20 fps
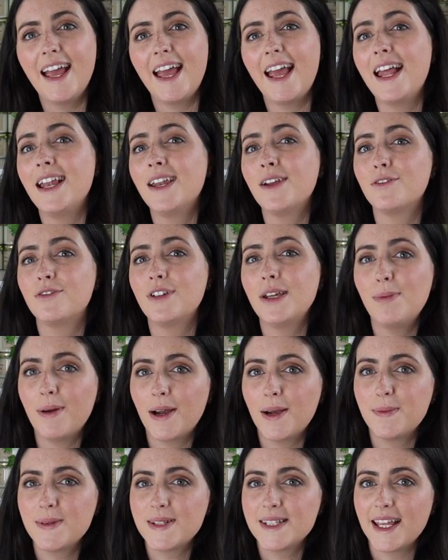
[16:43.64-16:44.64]
in
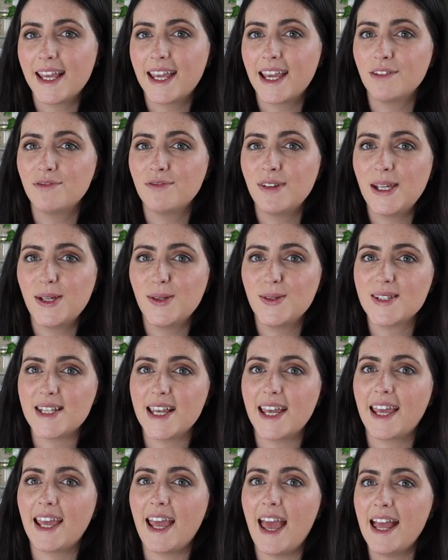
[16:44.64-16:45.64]
repurposing and
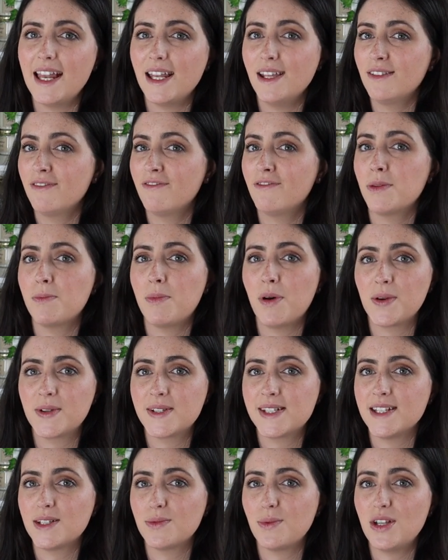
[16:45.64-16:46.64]
reusing any of the
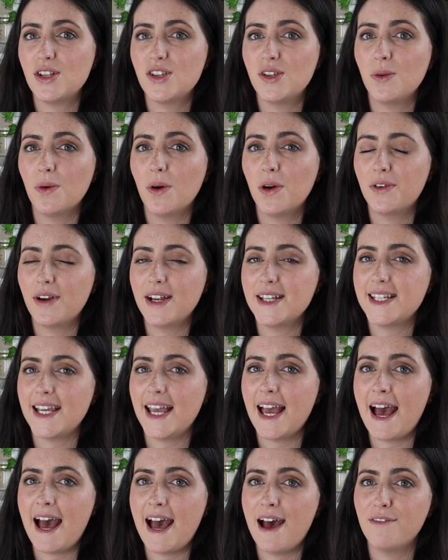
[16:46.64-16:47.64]
boxes which you already
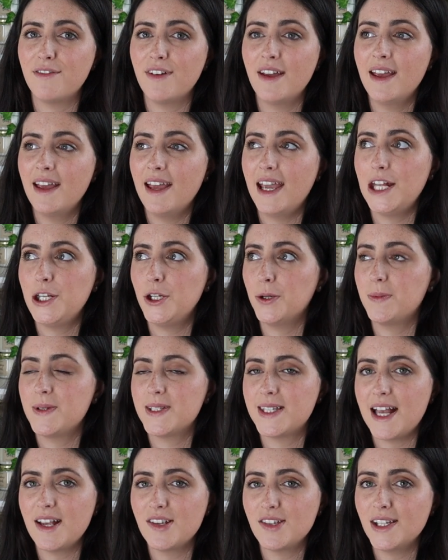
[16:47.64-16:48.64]
have in your
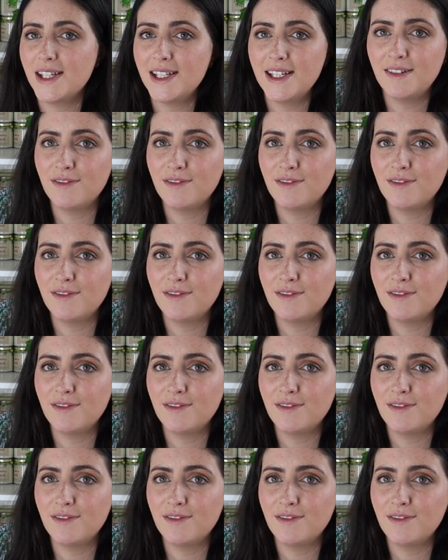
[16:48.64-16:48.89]
possession.